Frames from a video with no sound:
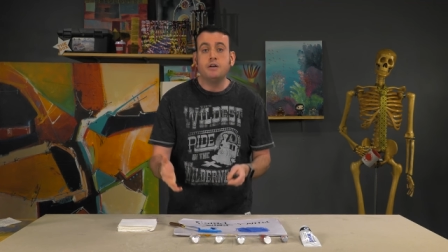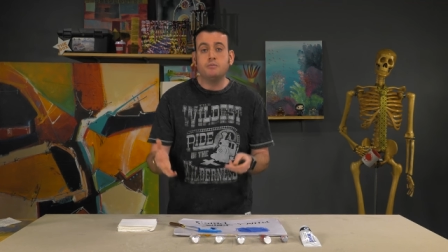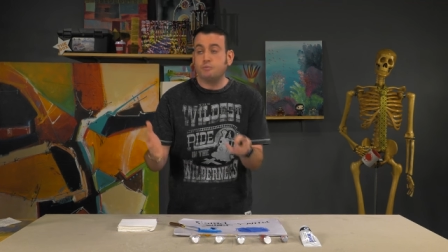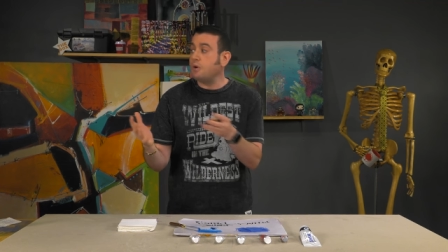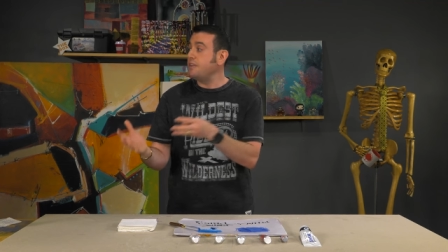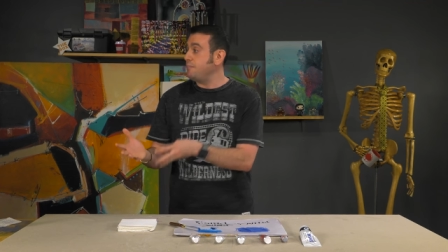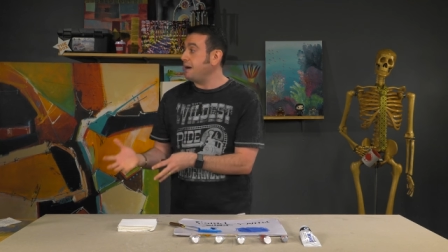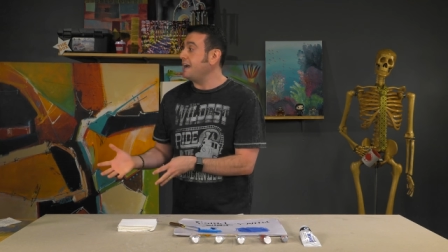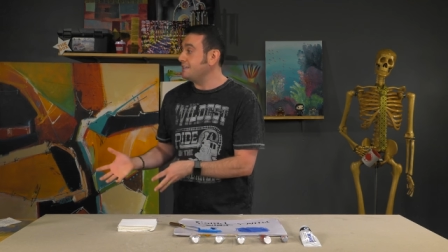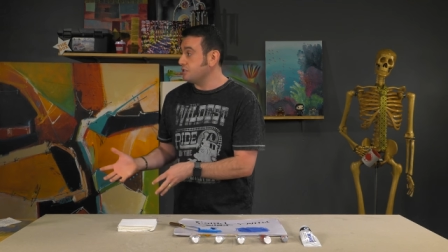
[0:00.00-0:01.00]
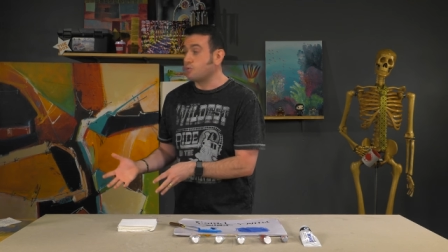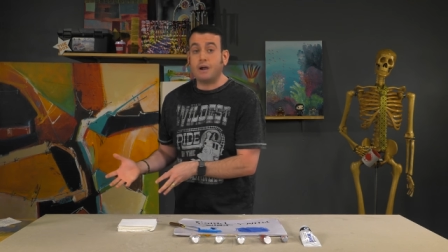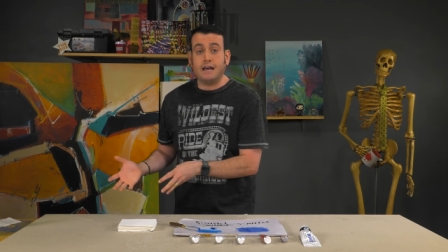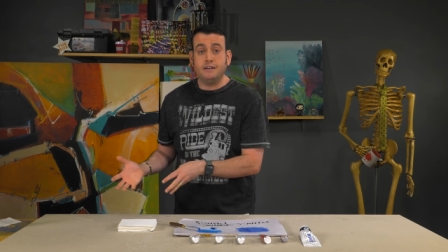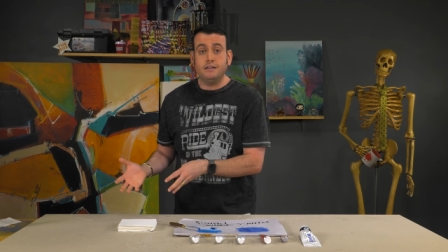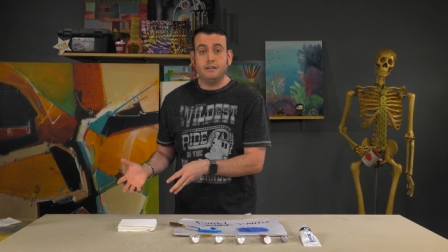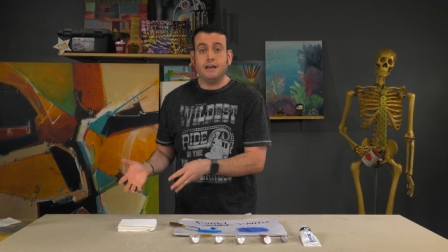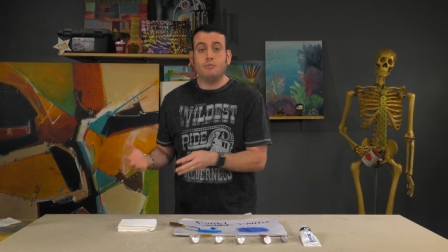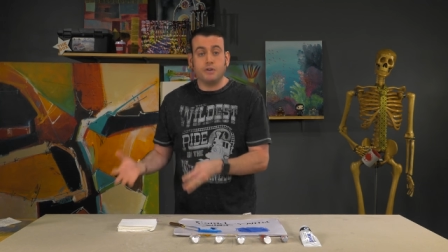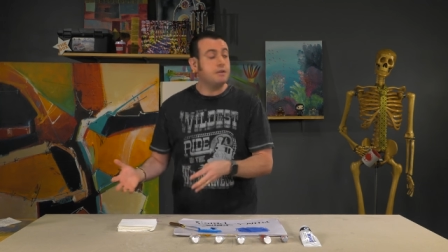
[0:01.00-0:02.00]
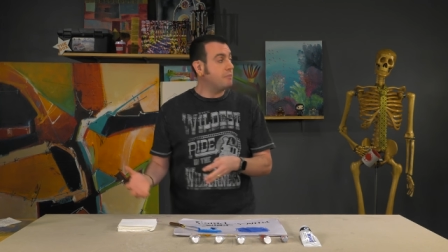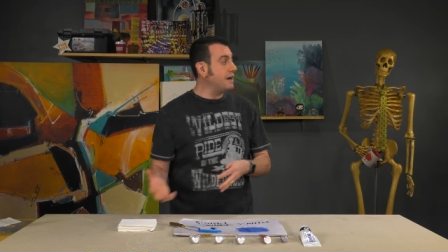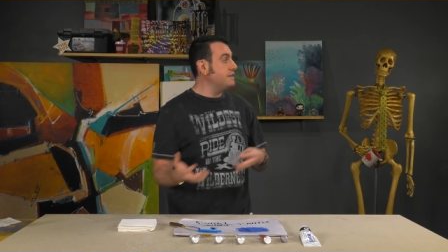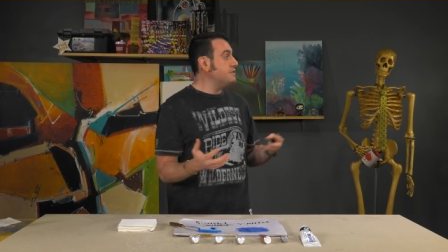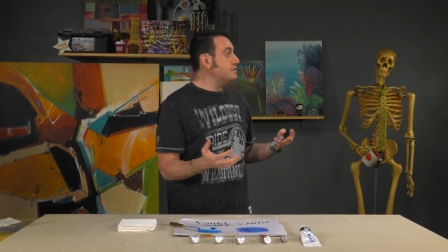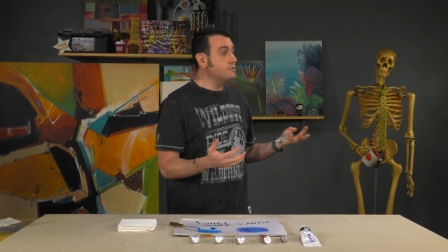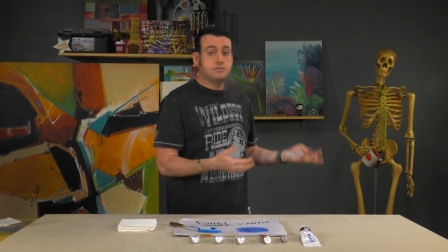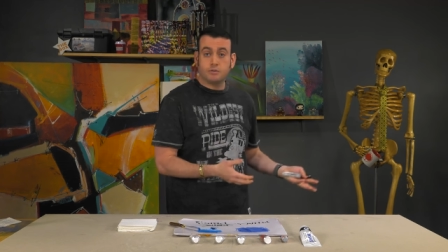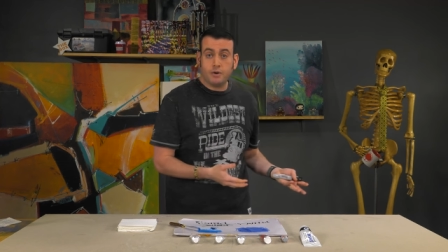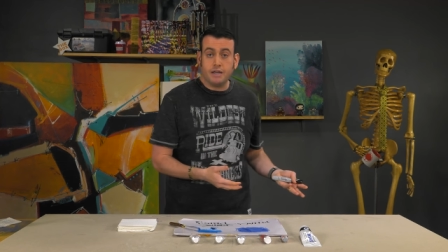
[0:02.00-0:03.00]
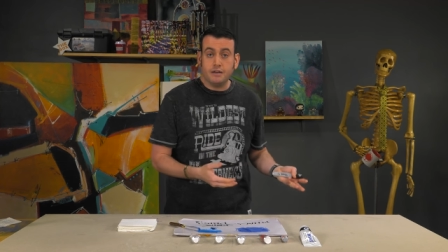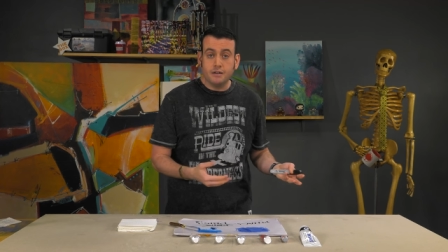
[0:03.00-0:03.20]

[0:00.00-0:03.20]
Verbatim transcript: one that biases red and one that biases green.